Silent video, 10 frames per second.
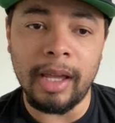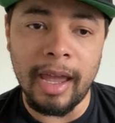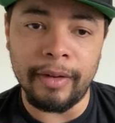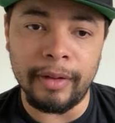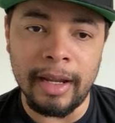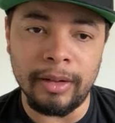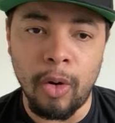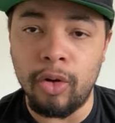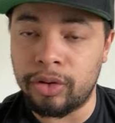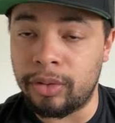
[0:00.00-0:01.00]
And
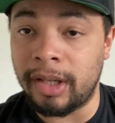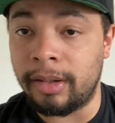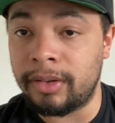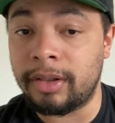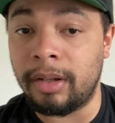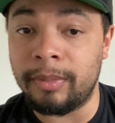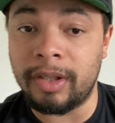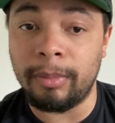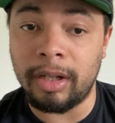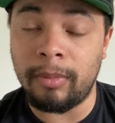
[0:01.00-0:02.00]
also something
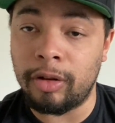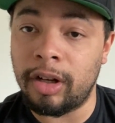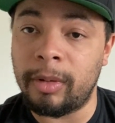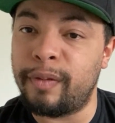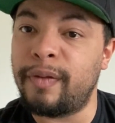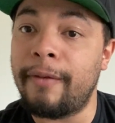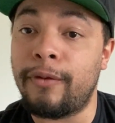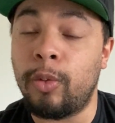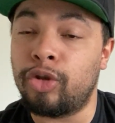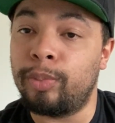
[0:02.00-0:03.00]
similar to my grandmother, fight
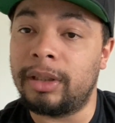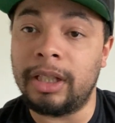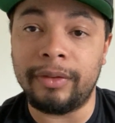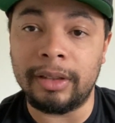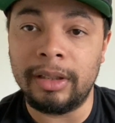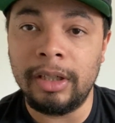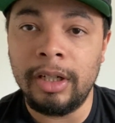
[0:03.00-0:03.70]
for what you believe in,